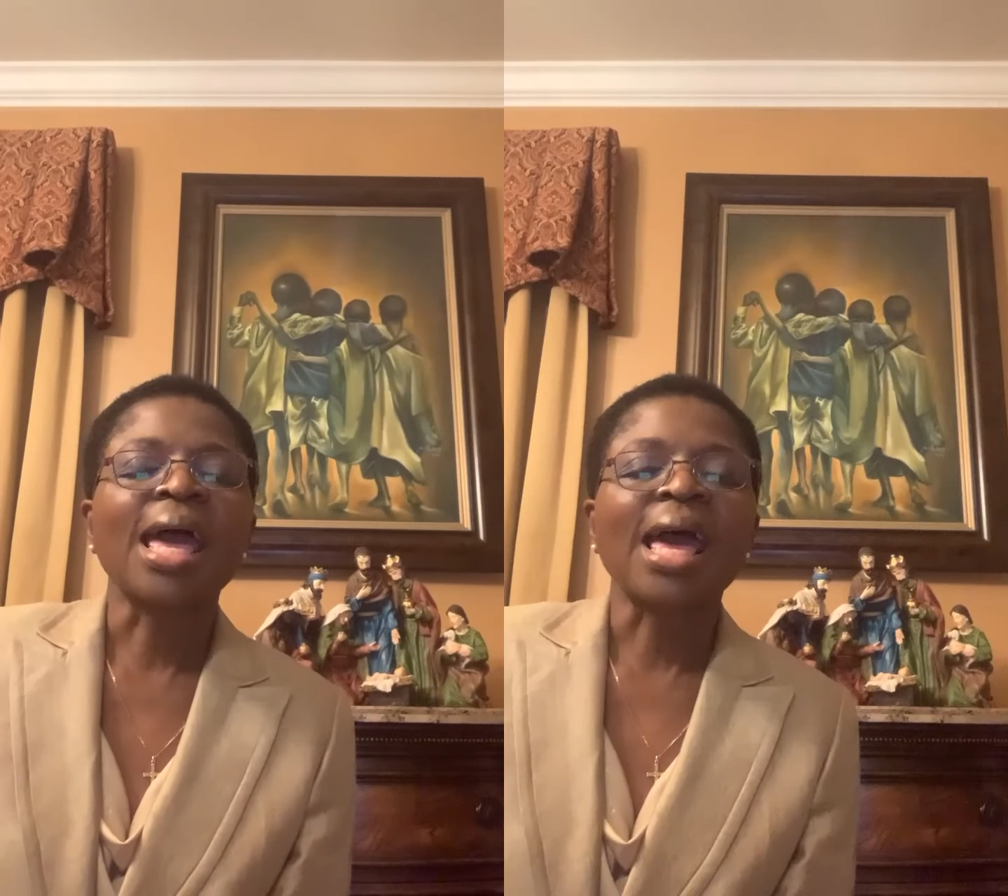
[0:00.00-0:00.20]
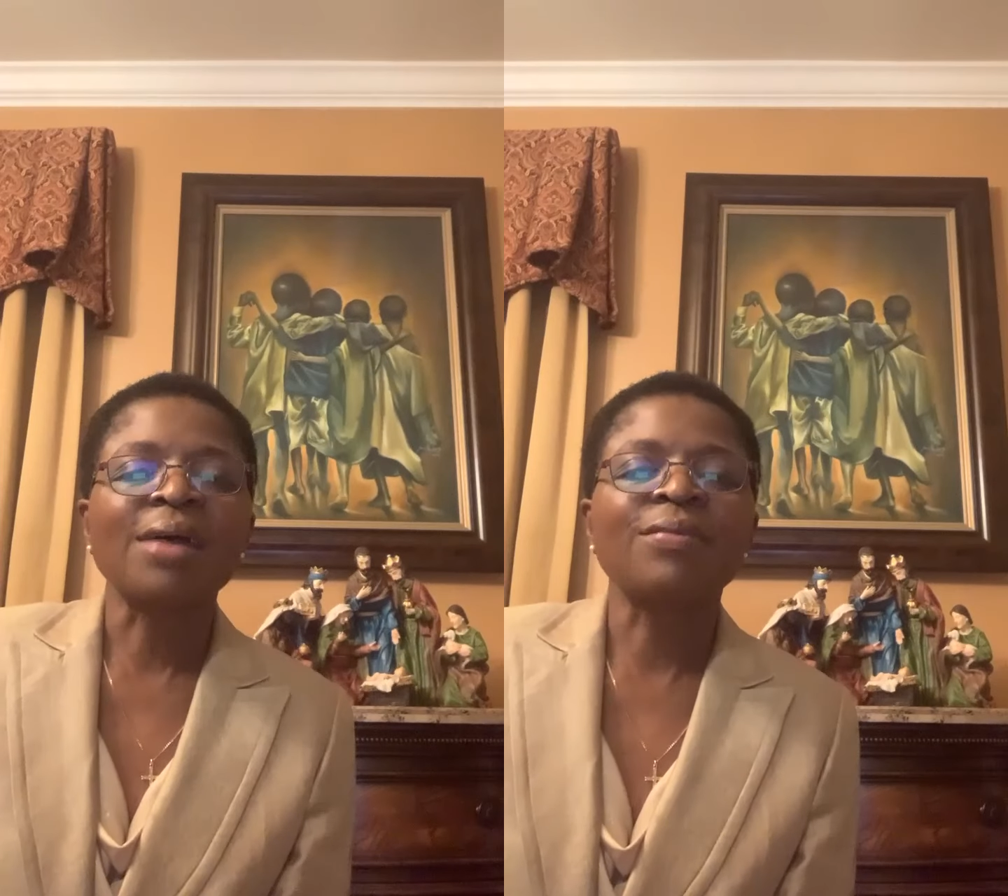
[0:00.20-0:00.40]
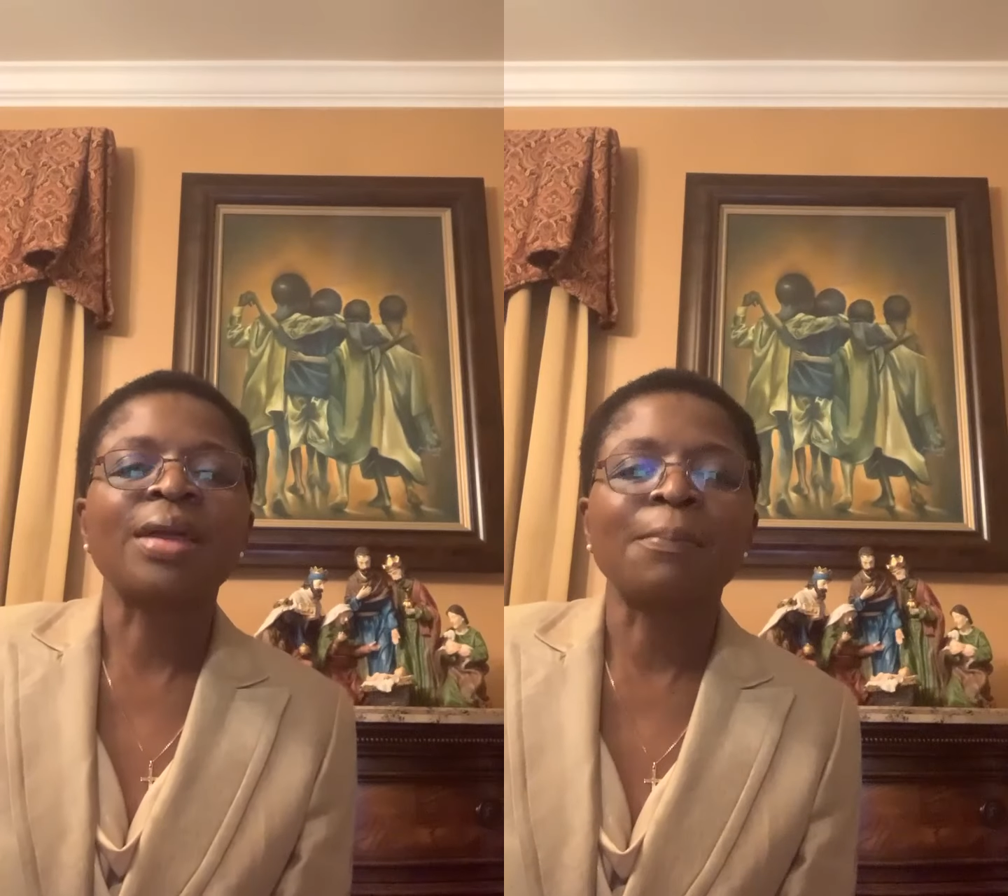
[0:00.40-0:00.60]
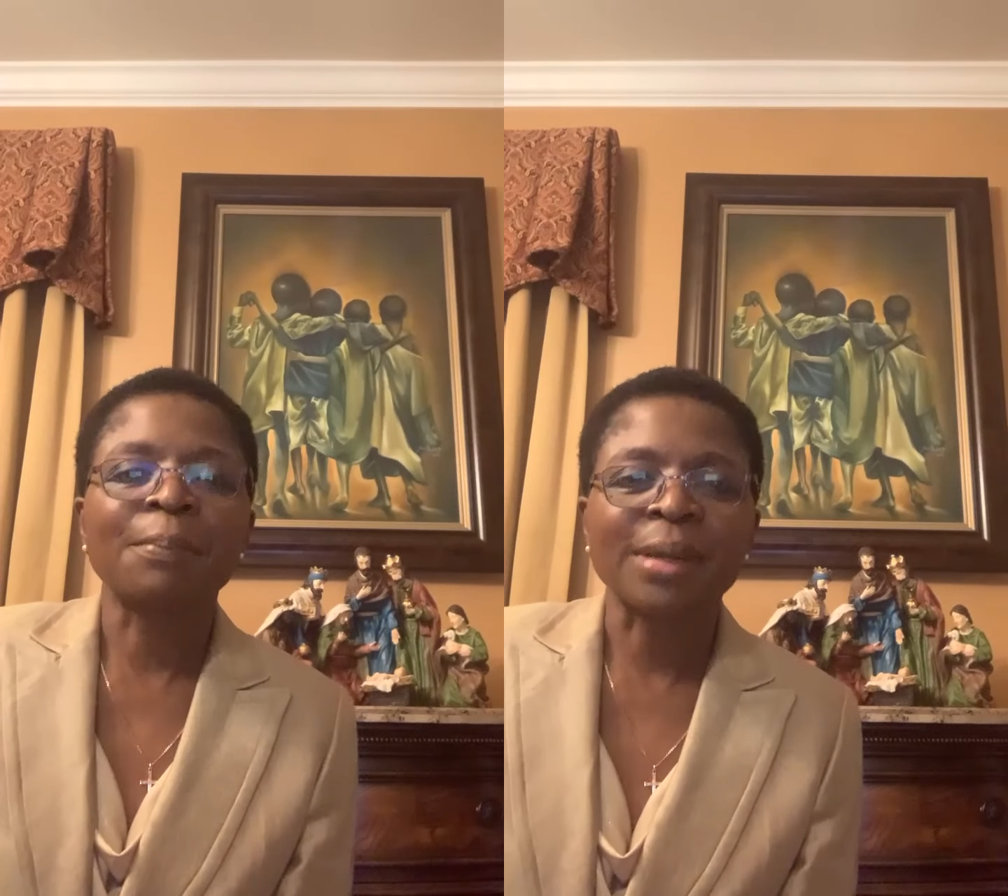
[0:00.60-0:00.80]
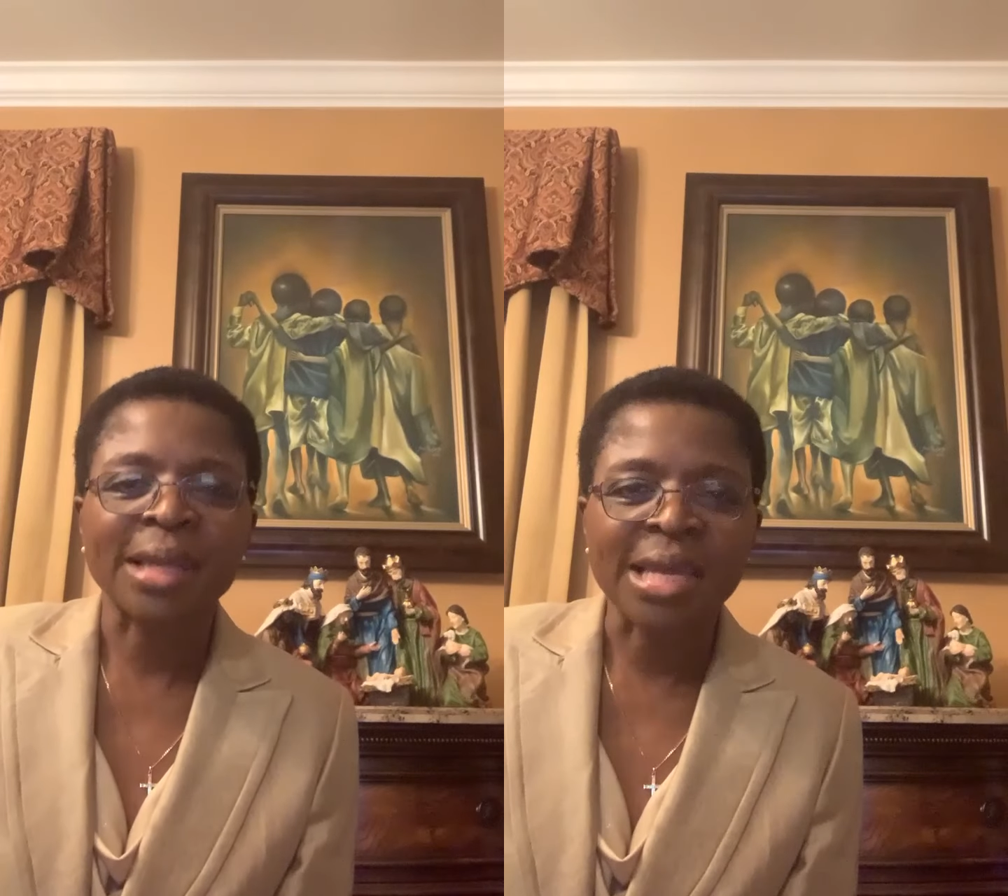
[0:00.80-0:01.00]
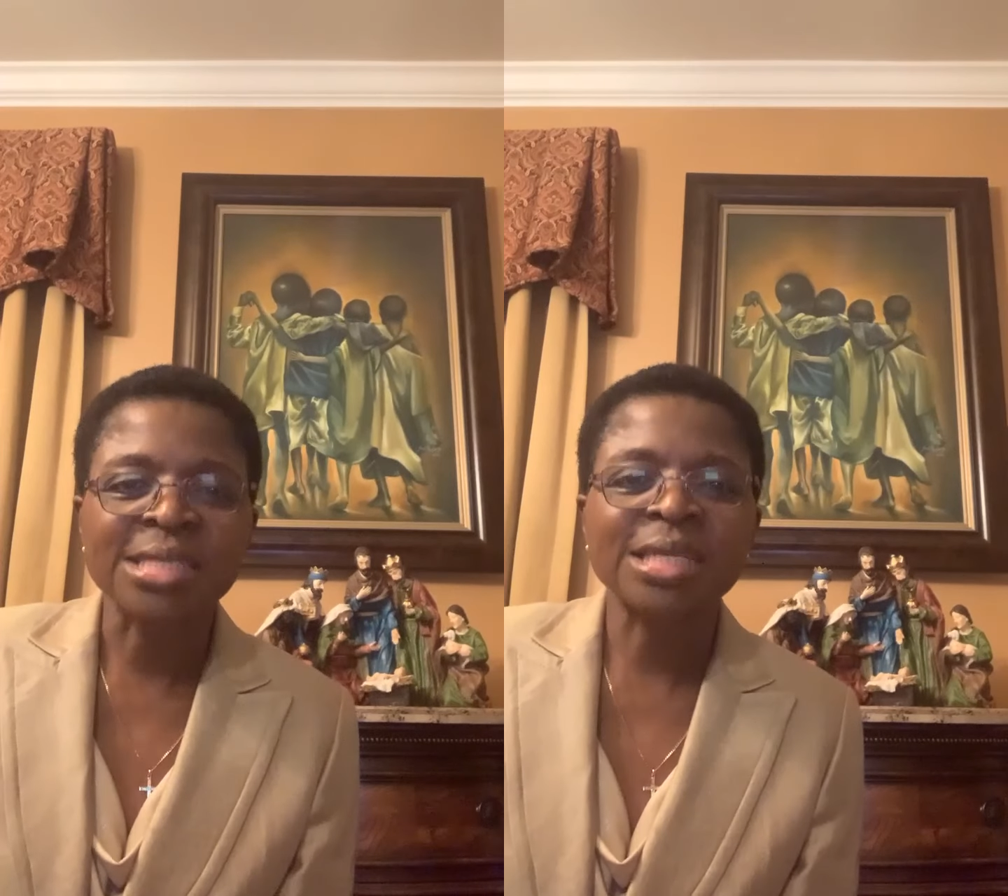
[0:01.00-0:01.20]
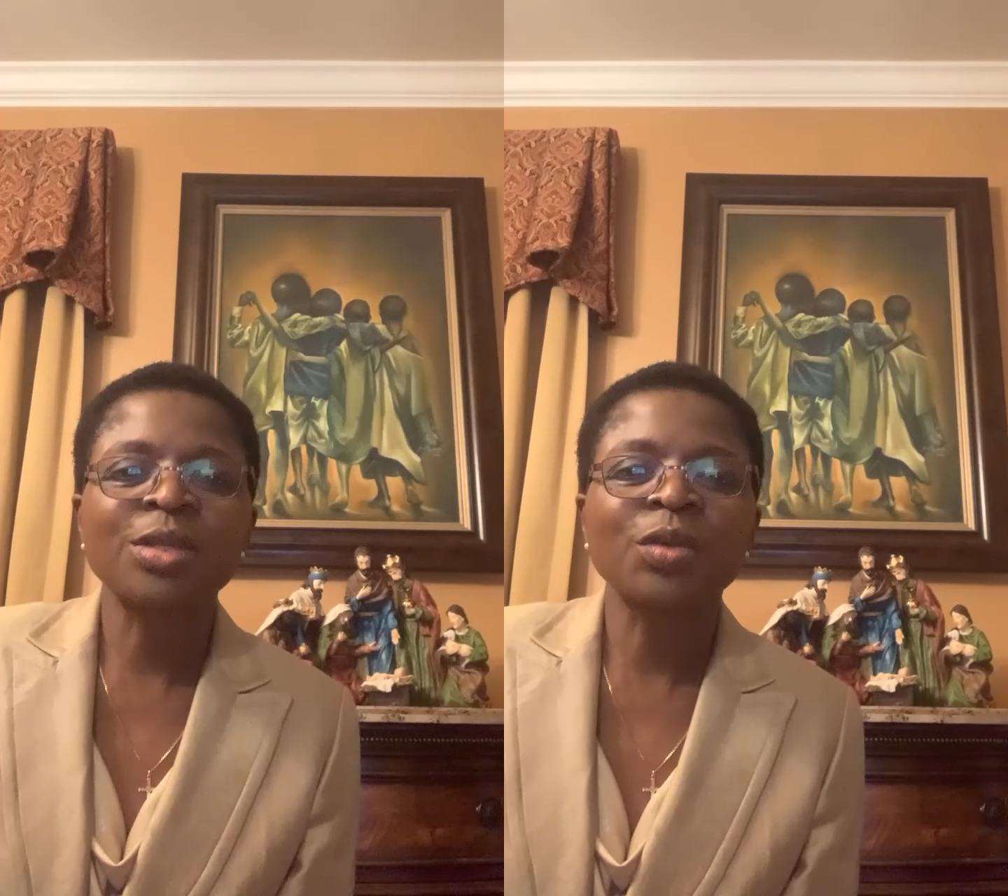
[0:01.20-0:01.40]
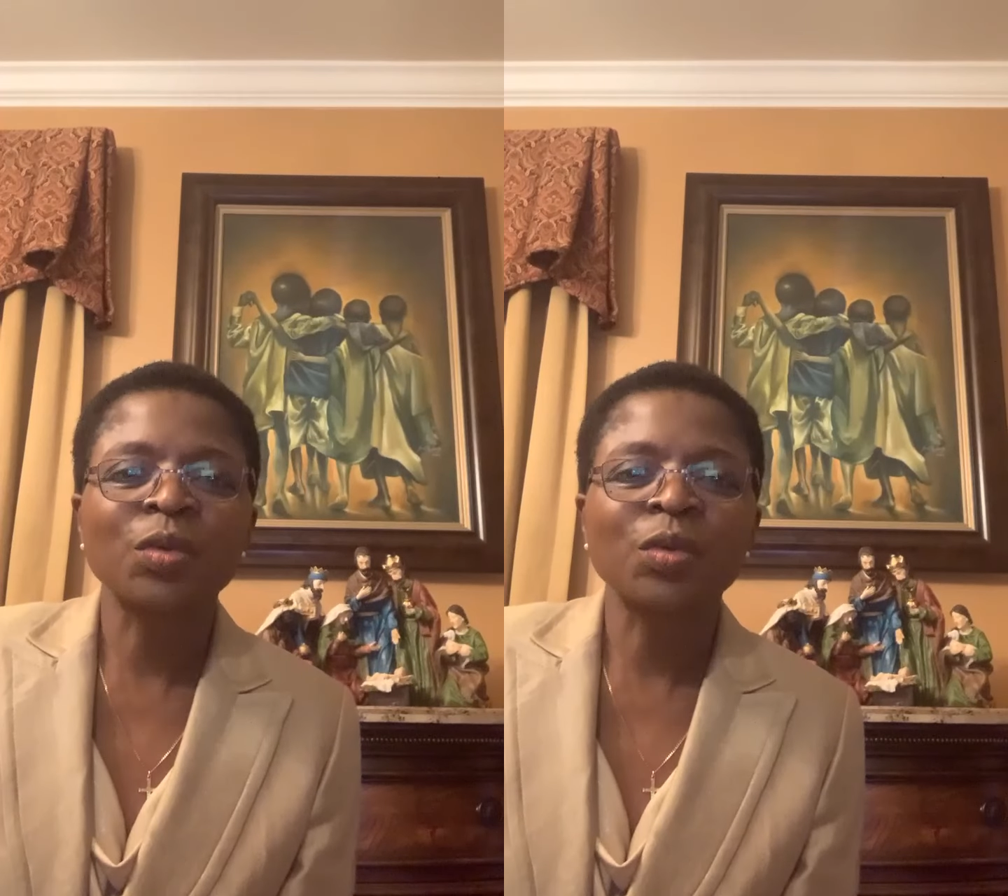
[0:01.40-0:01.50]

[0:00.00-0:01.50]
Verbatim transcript: have a blessed